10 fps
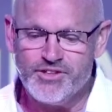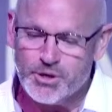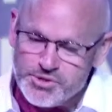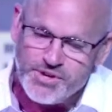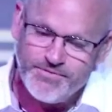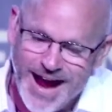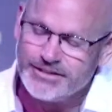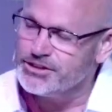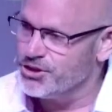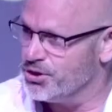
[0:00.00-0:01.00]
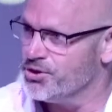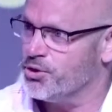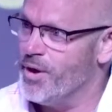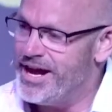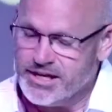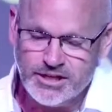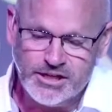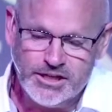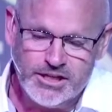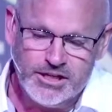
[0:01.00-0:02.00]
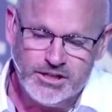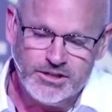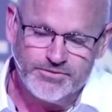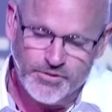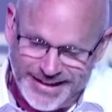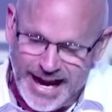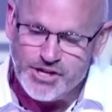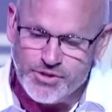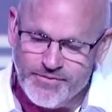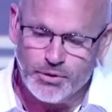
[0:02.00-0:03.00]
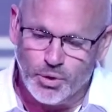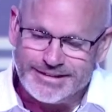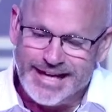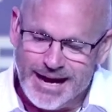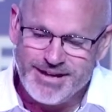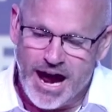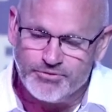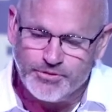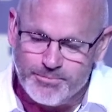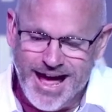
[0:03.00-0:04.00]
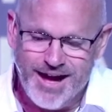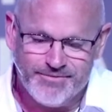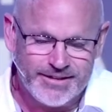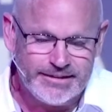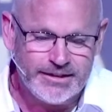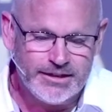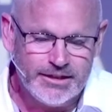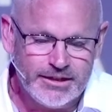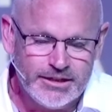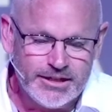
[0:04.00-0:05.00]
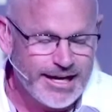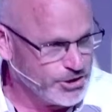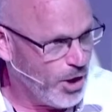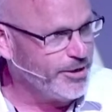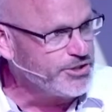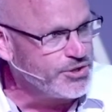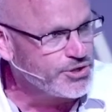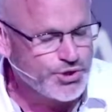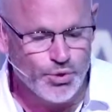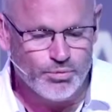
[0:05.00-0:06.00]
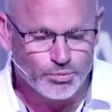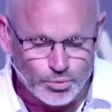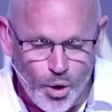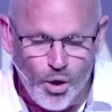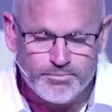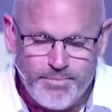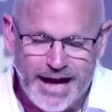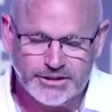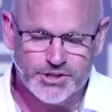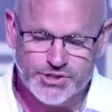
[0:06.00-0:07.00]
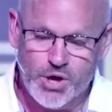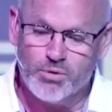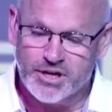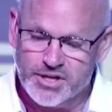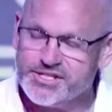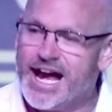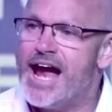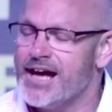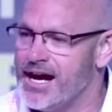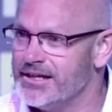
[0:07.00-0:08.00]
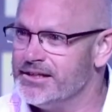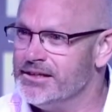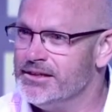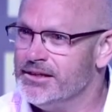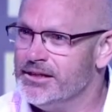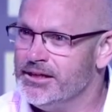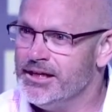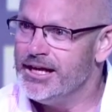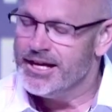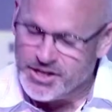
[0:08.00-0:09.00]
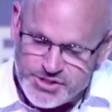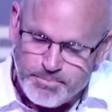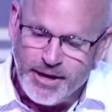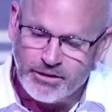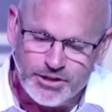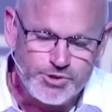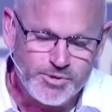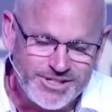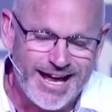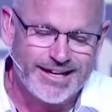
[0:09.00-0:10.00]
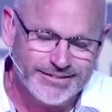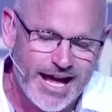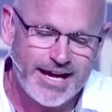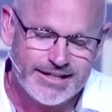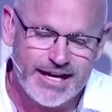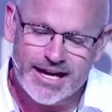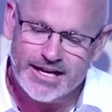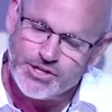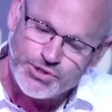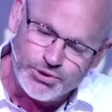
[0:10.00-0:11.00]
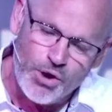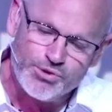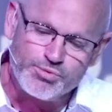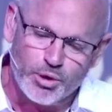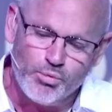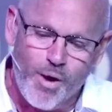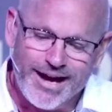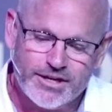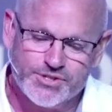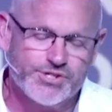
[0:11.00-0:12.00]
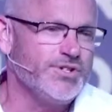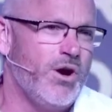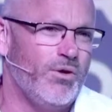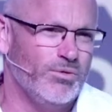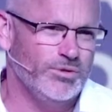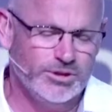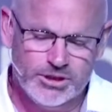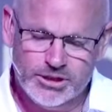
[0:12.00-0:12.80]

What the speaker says: And there was a violent earthquake, for the angel of the Lord came down from heaven and, going to the tomb, rolled back the stone and sat on it. And his appearance was like lightning, and his clothes were white as snow.